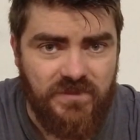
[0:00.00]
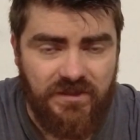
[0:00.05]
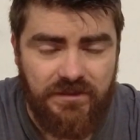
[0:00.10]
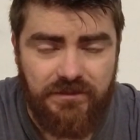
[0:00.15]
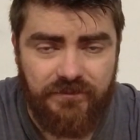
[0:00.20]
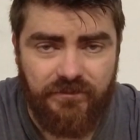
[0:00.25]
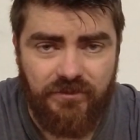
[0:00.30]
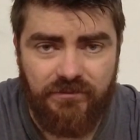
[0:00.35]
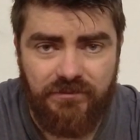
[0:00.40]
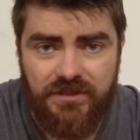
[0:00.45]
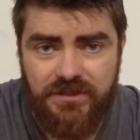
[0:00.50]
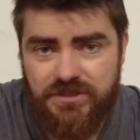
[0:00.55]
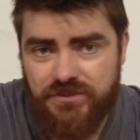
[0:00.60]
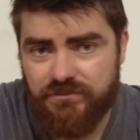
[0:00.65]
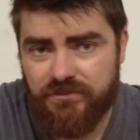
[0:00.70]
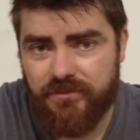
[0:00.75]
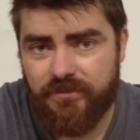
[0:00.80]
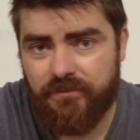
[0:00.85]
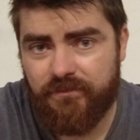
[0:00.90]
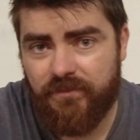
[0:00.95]
And if you need
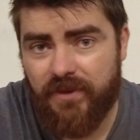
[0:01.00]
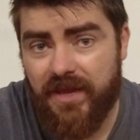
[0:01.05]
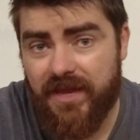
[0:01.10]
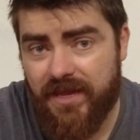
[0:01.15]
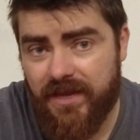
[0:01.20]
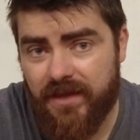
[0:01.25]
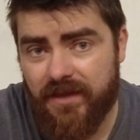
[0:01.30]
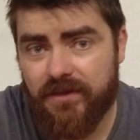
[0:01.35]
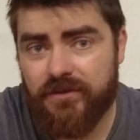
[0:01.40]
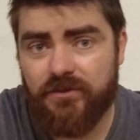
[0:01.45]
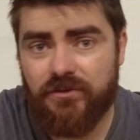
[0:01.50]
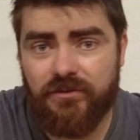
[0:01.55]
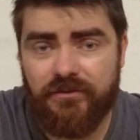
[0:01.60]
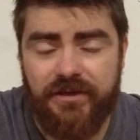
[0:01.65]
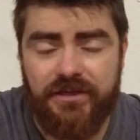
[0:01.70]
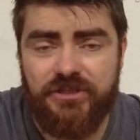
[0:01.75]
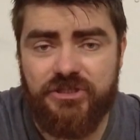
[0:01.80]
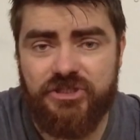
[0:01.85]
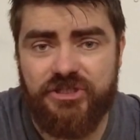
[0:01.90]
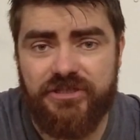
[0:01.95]
to repair
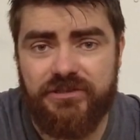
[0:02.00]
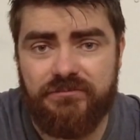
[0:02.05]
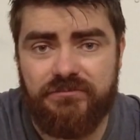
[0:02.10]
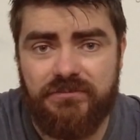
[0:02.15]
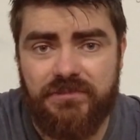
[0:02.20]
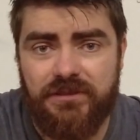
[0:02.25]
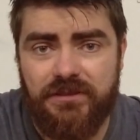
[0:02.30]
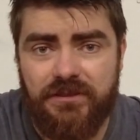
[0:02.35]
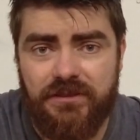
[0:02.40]
your engine,